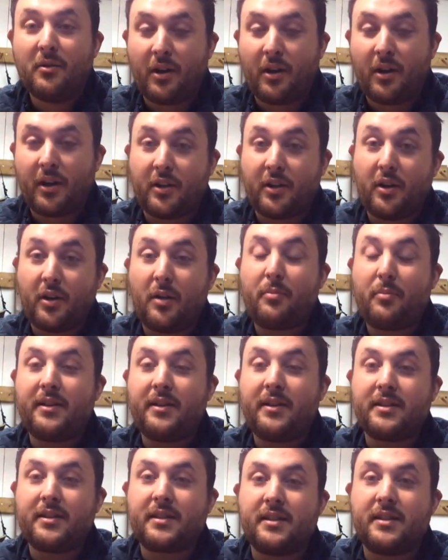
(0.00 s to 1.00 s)
working, I
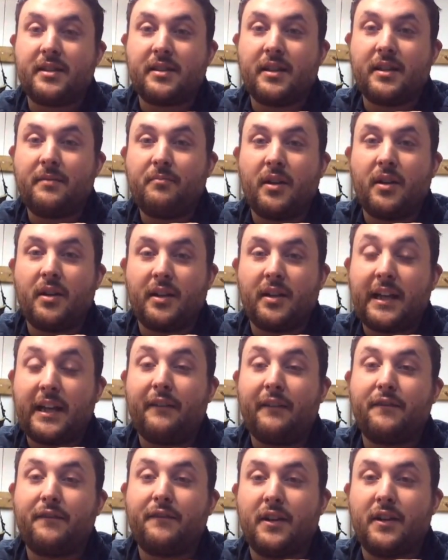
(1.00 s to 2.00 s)
apprenticed as a, a
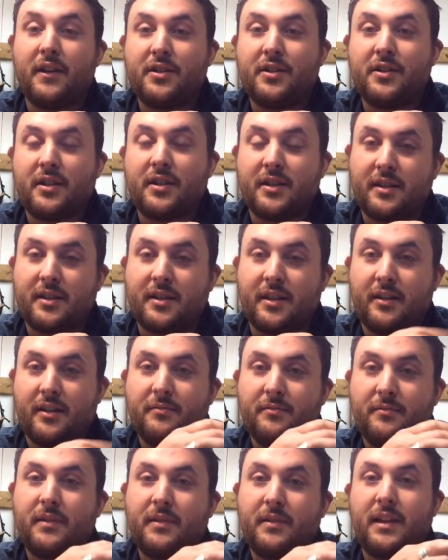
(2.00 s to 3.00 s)
gun finisher, so
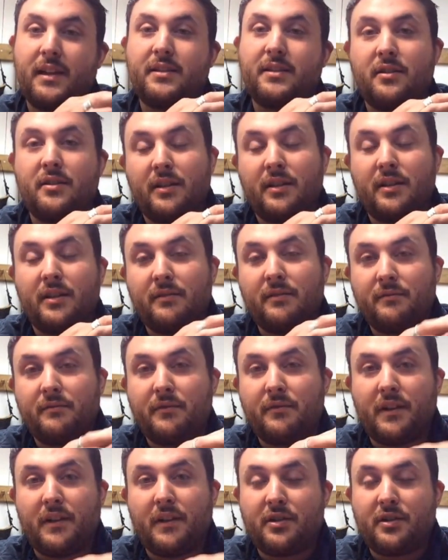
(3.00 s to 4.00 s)
that's doing the
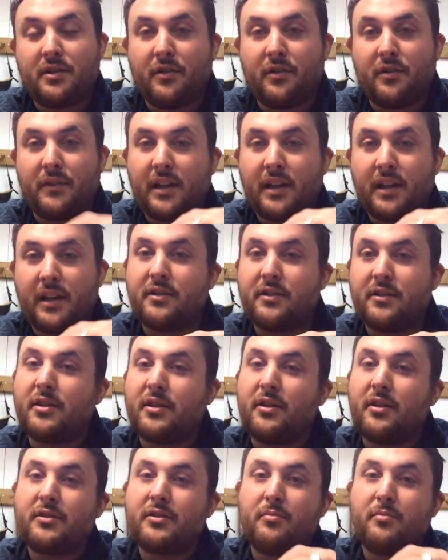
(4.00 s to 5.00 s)
finishing of the gun
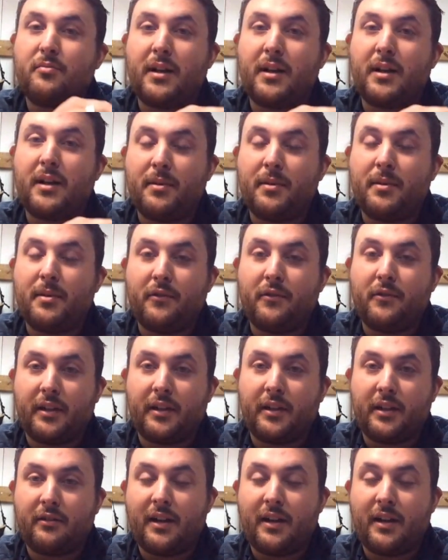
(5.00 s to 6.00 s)
stocks and prepping for
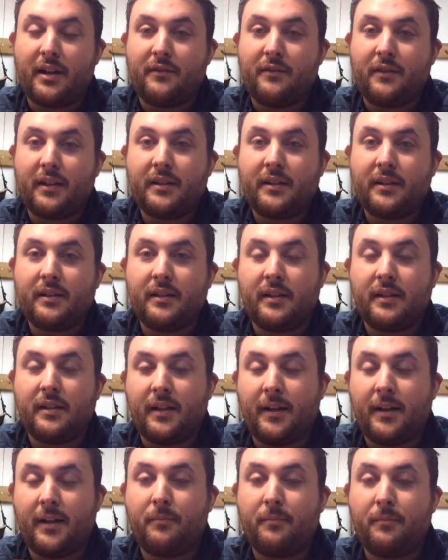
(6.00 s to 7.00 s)
engraving.
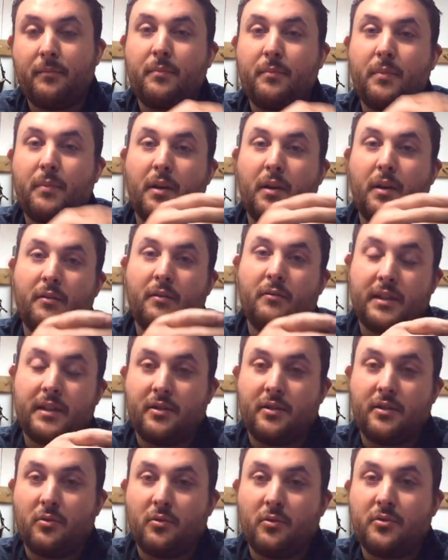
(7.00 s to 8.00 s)
Um, but we
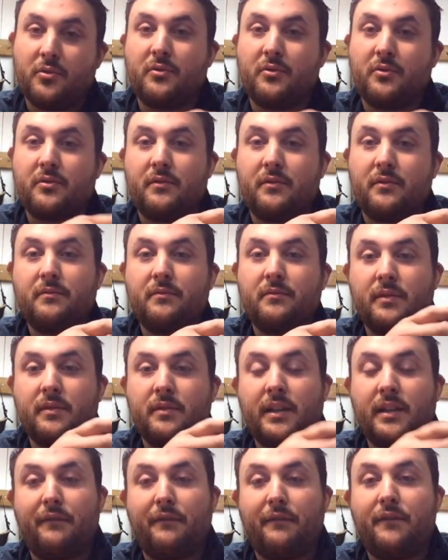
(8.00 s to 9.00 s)
do all sorts of
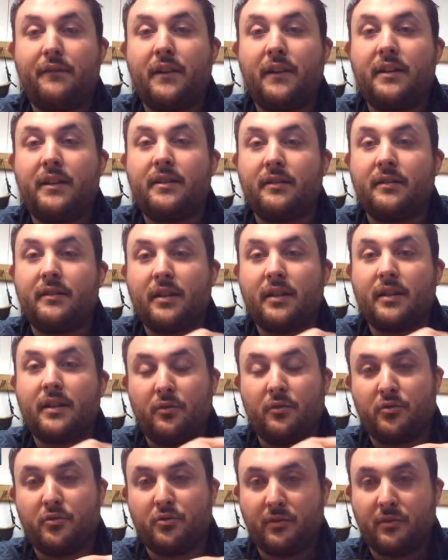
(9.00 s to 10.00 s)
gun fit and gun
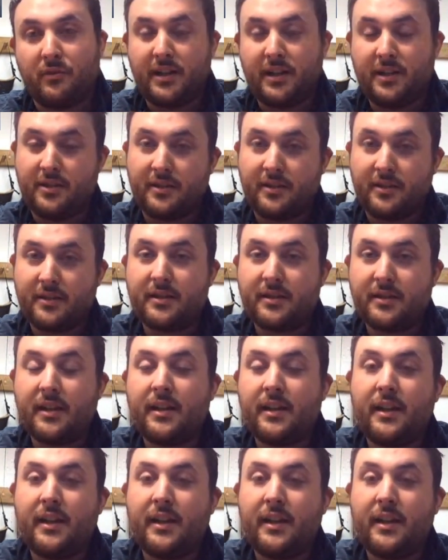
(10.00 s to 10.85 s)
alterations